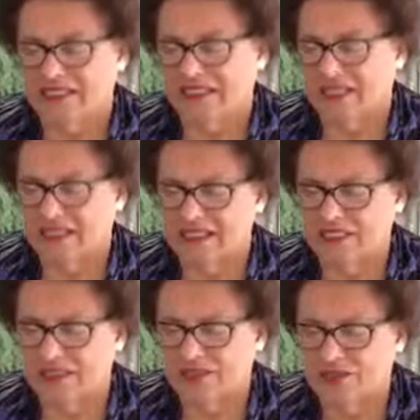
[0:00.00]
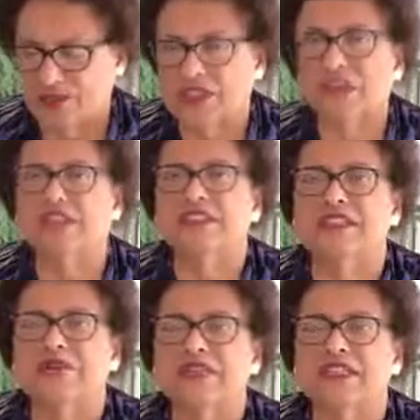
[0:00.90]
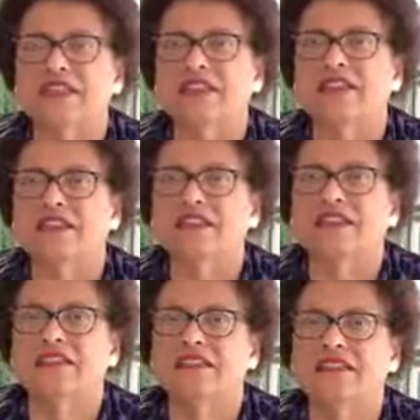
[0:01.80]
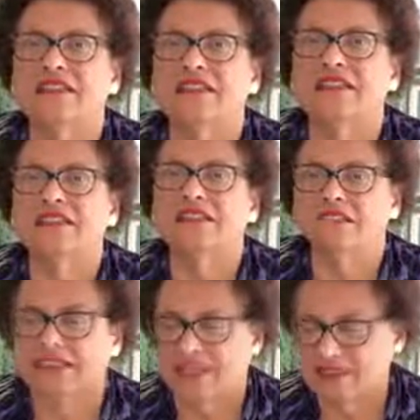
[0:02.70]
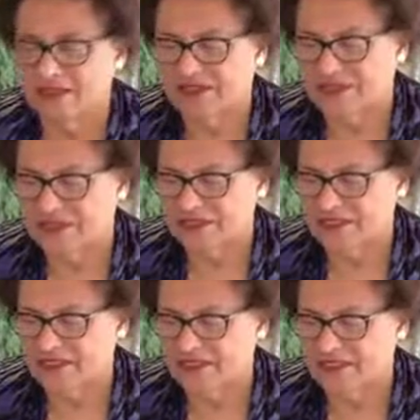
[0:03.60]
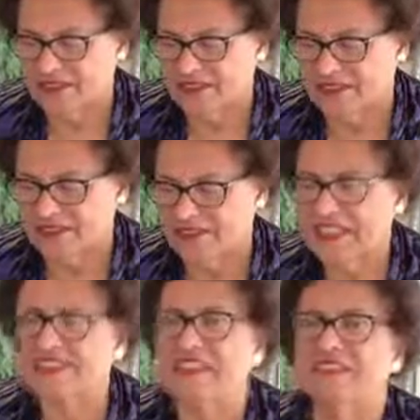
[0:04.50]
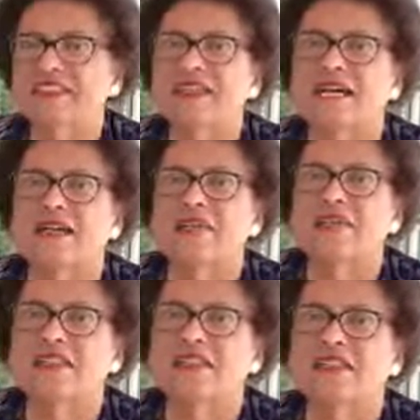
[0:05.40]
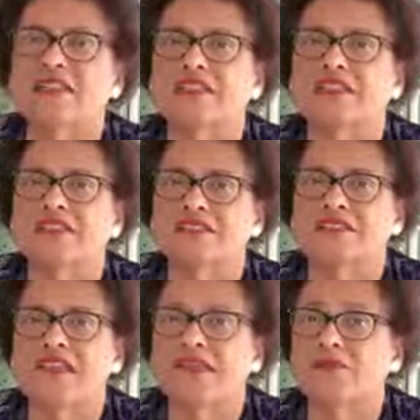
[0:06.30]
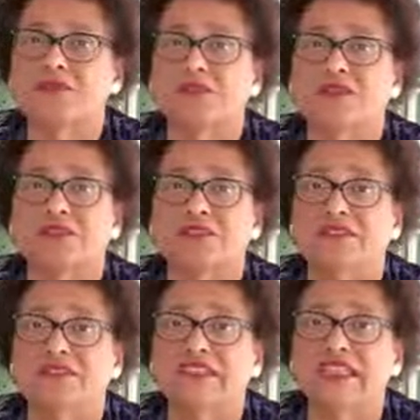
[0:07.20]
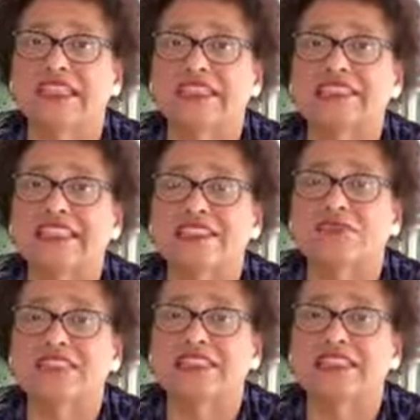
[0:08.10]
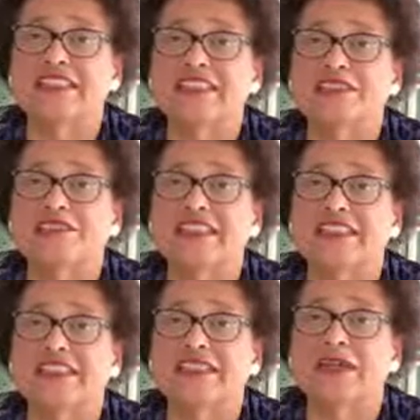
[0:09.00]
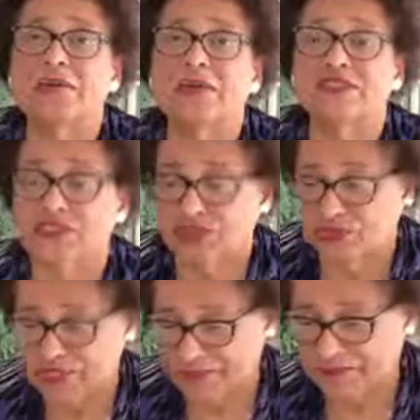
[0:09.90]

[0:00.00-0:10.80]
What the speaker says: and I didn't want her in that pain. Now, this is effective at times, and at other times we don't understand. It's like we live in mystery.